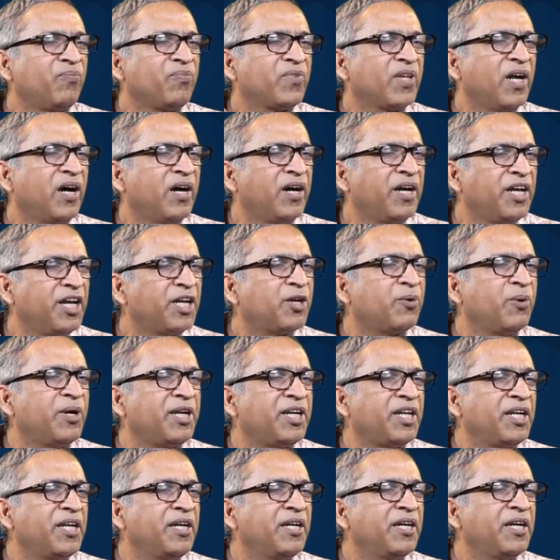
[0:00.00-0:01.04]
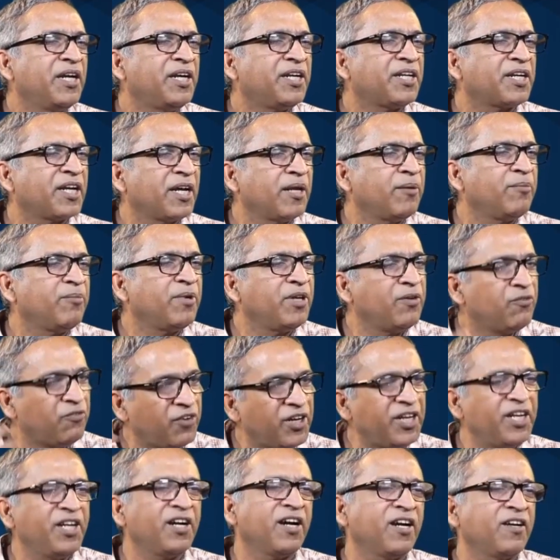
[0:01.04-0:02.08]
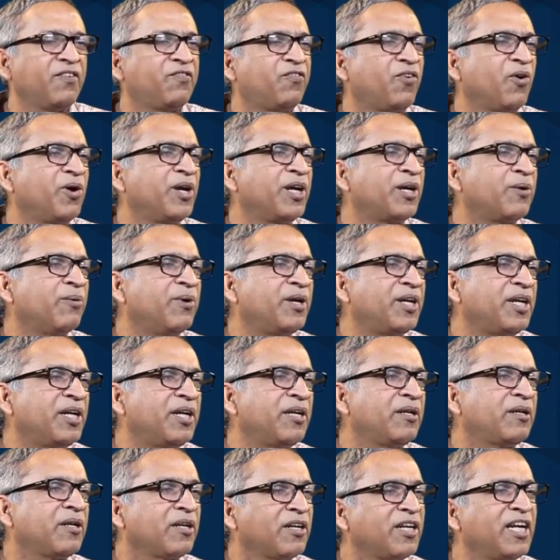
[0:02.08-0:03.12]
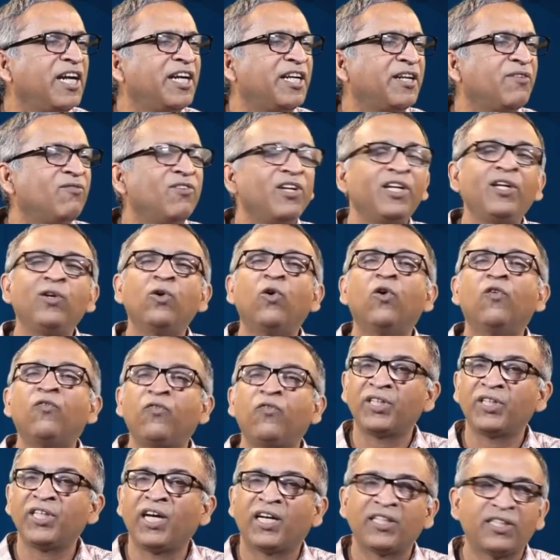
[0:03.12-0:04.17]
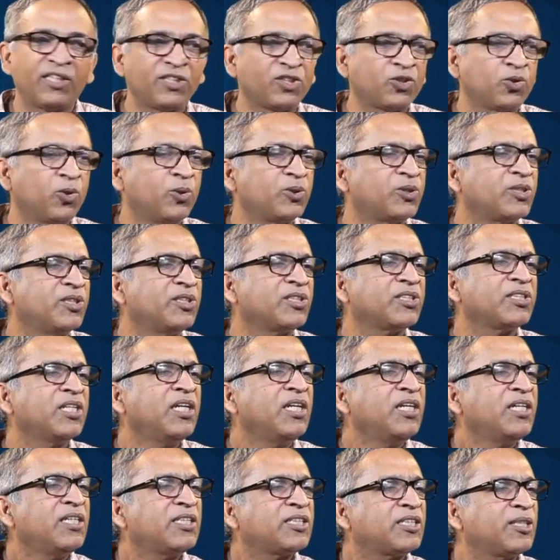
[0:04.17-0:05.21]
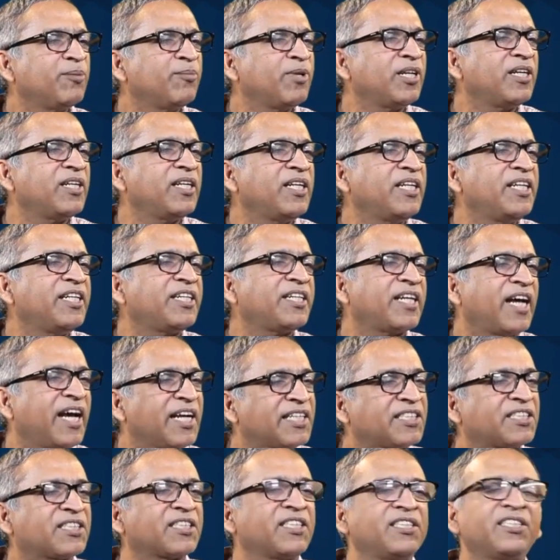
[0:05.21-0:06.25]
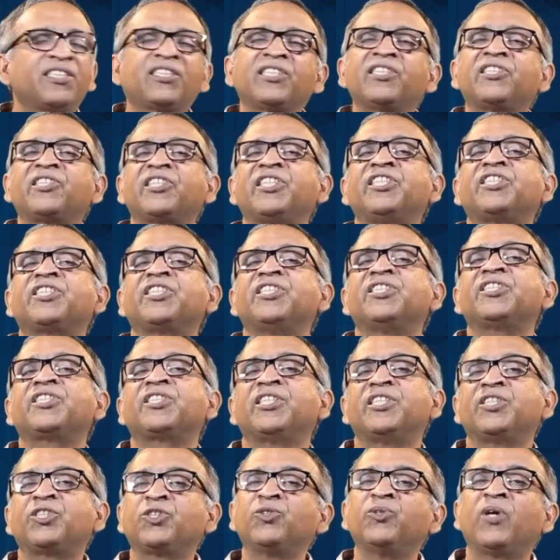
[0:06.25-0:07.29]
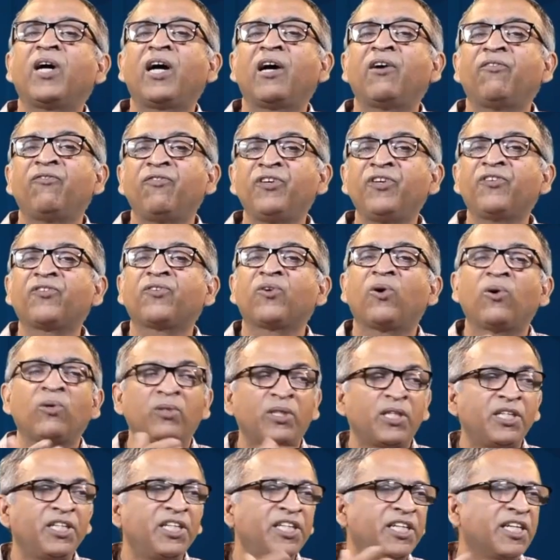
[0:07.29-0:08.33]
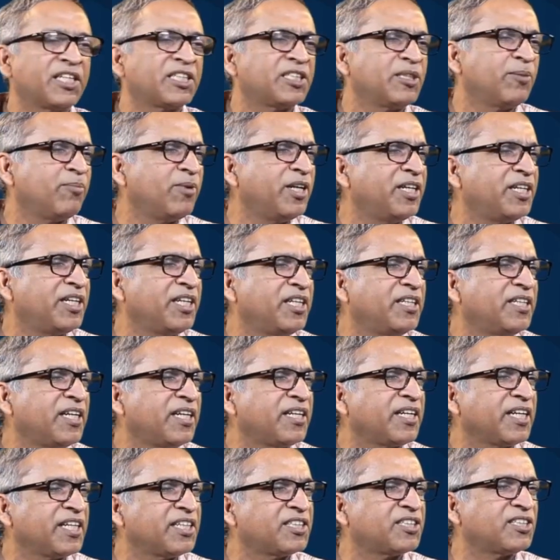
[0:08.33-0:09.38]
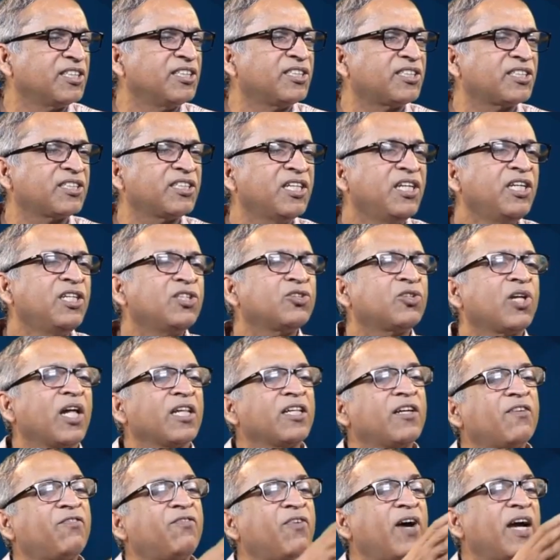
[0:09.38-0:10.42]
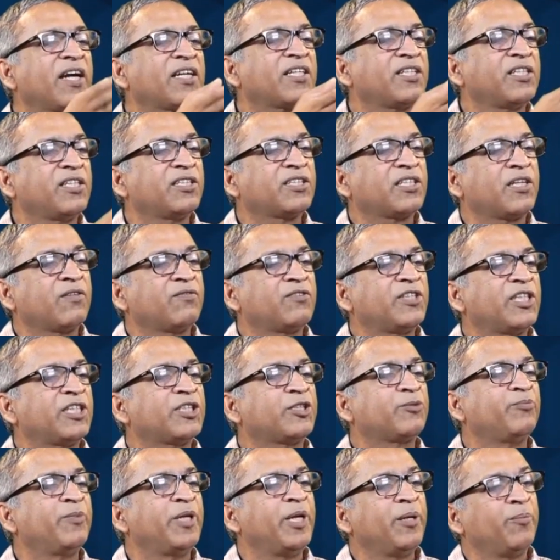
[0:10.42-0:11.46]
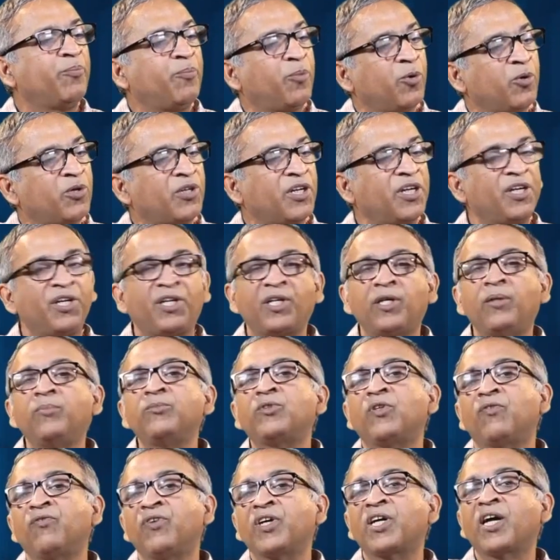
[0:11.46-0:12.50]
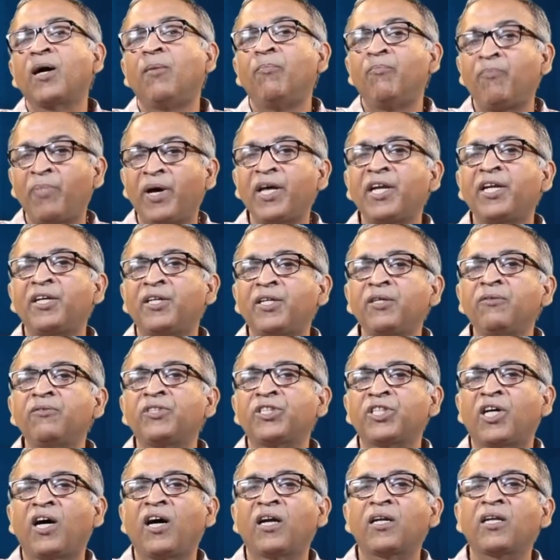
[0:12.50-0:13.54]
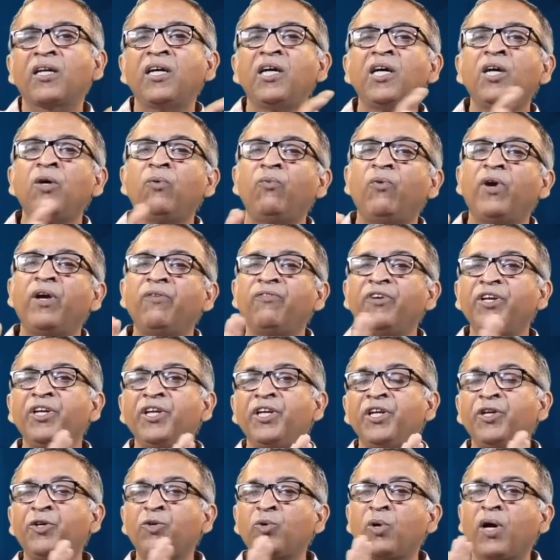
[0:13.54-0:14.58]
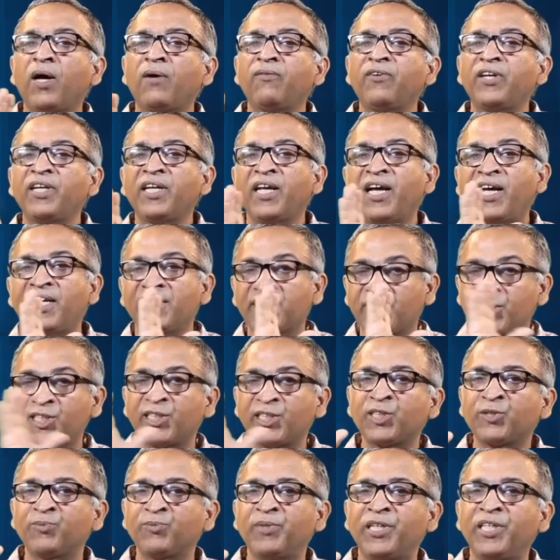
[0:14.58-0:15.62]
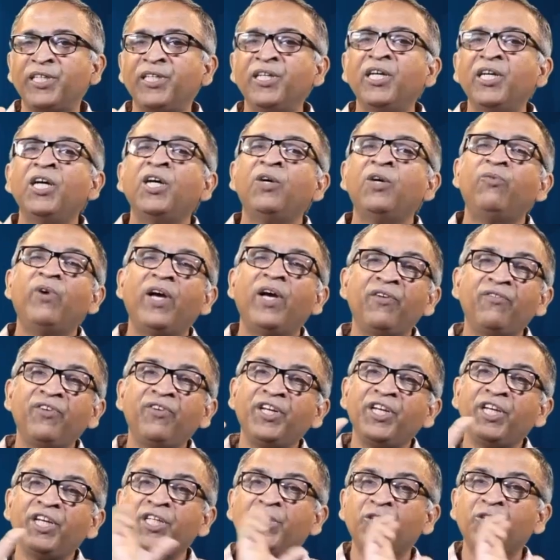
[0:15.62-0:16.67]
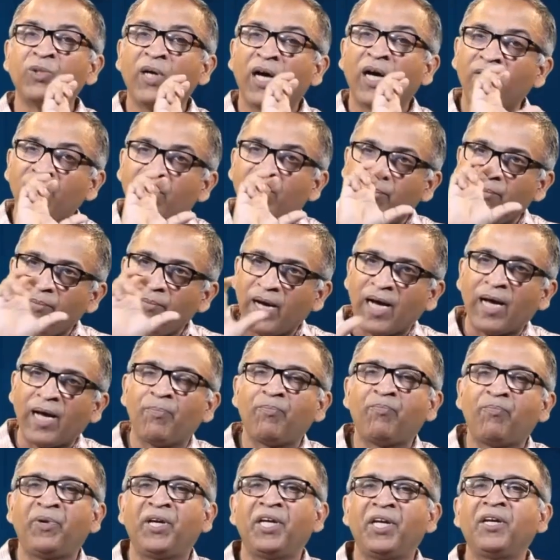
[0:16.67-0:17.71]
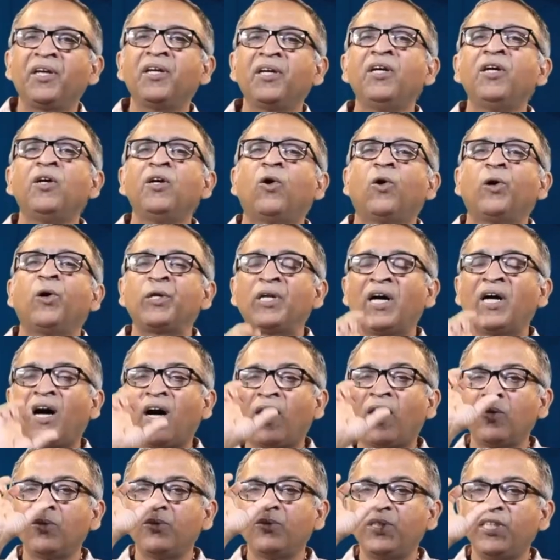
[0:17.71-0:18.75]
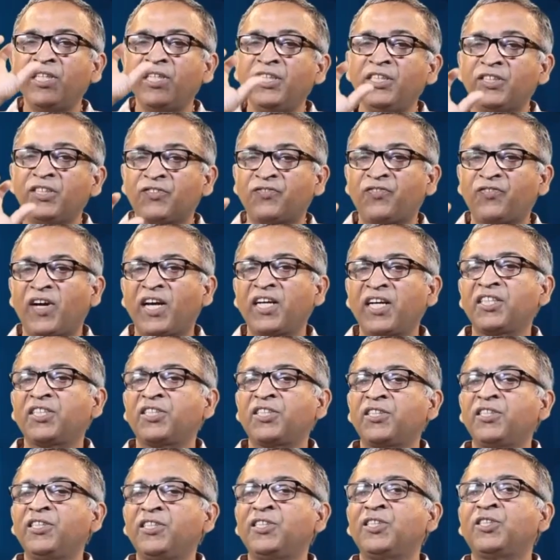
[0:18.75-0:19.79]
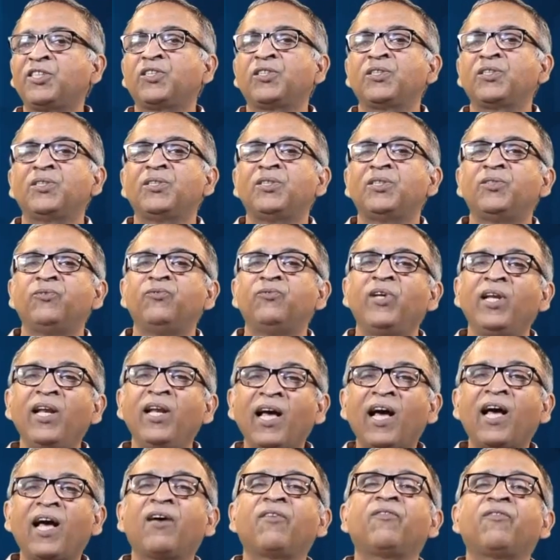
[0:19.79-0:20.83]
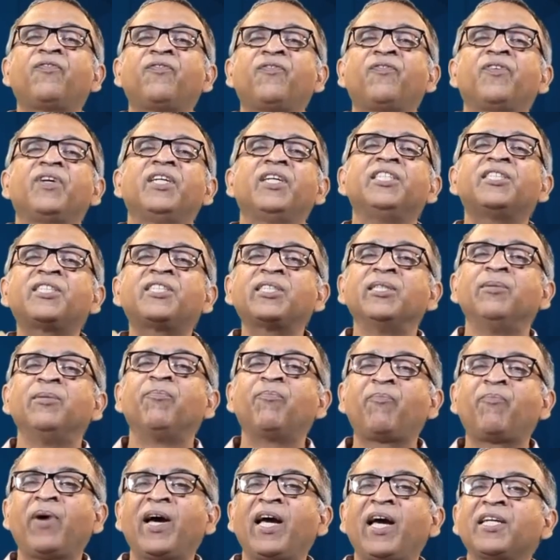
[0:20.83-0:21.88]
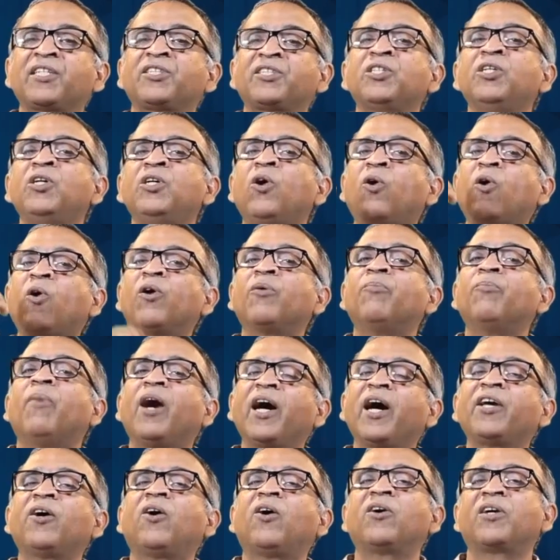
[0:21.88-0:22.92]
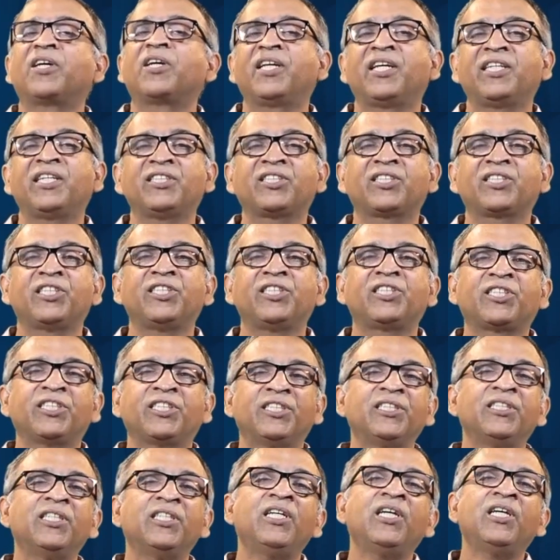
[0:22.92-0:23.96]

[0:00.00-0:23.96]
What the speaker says: equity. It can be very high for equity, relatively low the other sources. Similarly, tax considerations that you have, we saw the deductibility that exists. So other factors have just been put in terms of a comparative chart, where we need to have an assessment, where we need to have a mapping on how these factors will have its impact on my organization,